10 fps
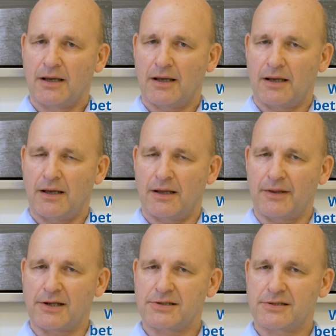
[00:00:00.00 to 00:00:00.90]

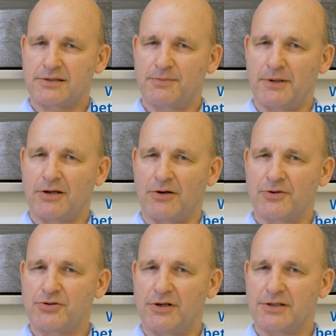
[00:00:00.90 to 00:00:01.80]
That's to be
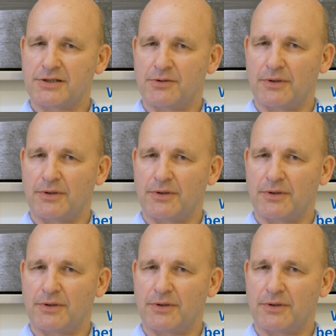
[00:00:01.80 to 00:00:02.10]
contrasted